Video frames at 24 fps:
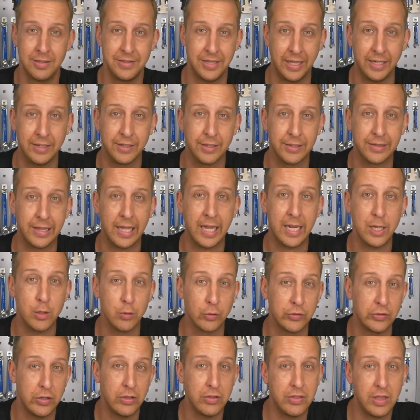At the end of the day,
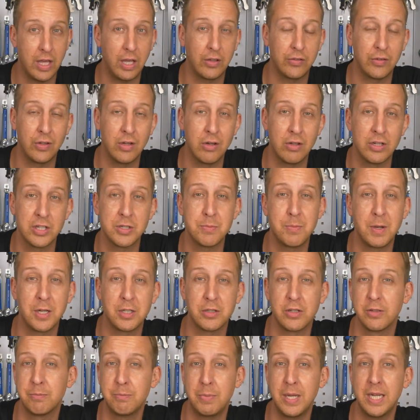your 2009
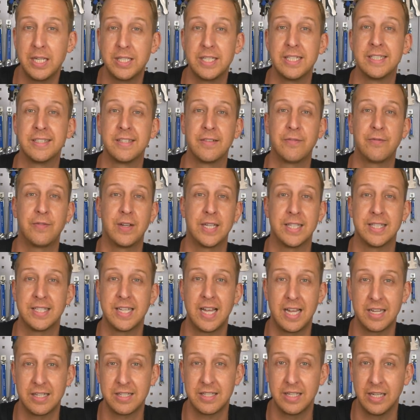Specialized Pitch is a
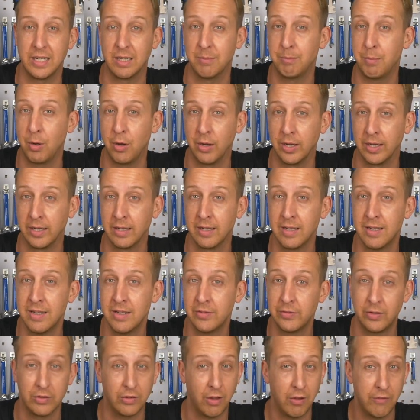fantastic bike,
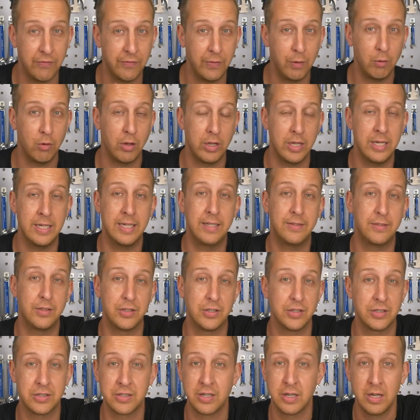so don't feel like you need to
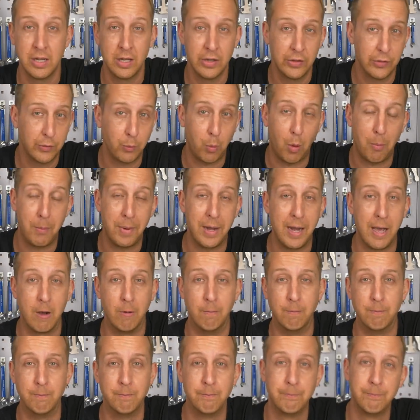just swap it out.